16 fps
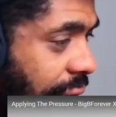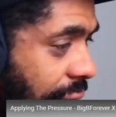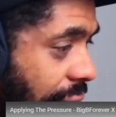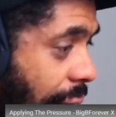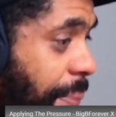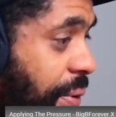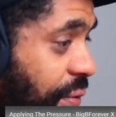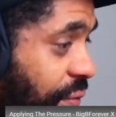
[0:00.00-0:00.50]

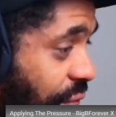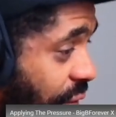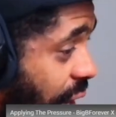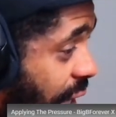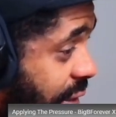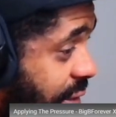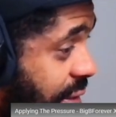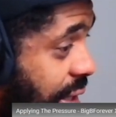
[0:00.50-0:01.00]
Happened for
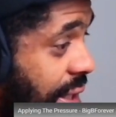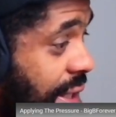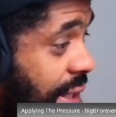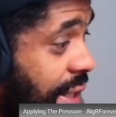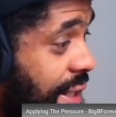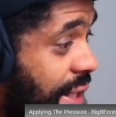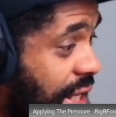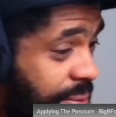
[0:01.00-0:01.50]
us.
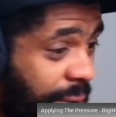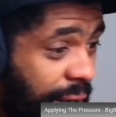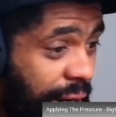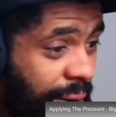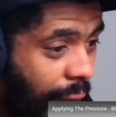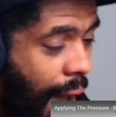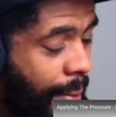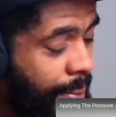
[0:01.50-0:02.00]
There's been
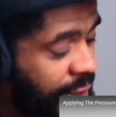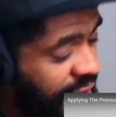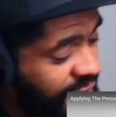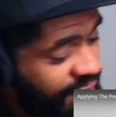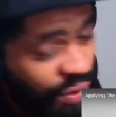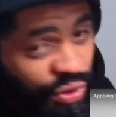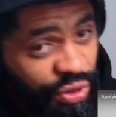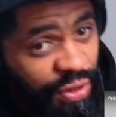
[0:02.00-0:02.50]
how many
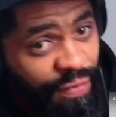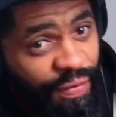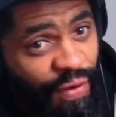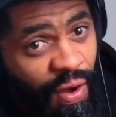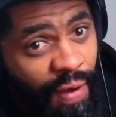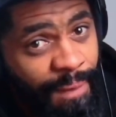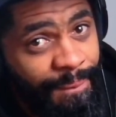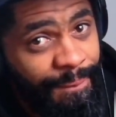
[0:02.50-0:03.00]
views so
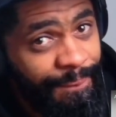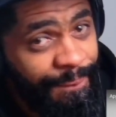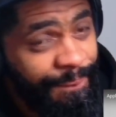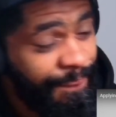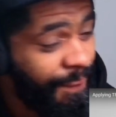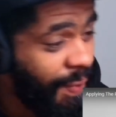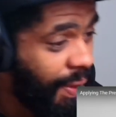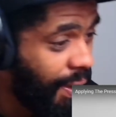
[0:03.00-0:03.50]
far?
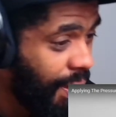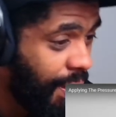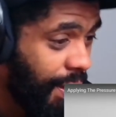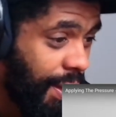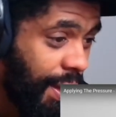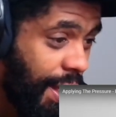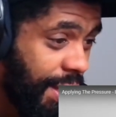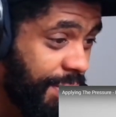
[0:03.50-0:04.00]

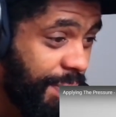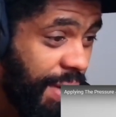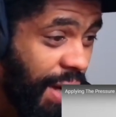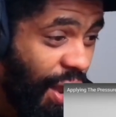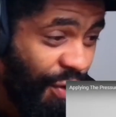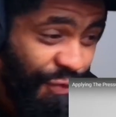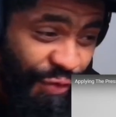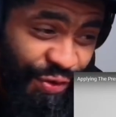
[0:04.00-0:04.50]
It's been
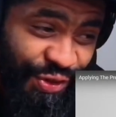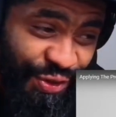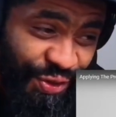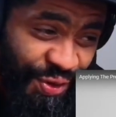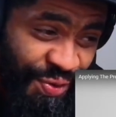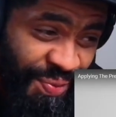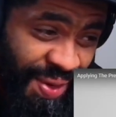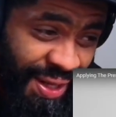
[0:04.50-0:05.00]
up for a
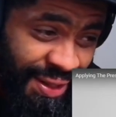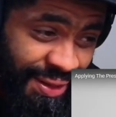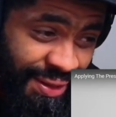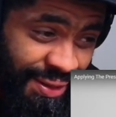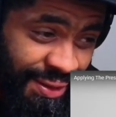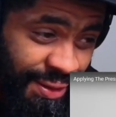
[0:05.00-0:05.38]
short while.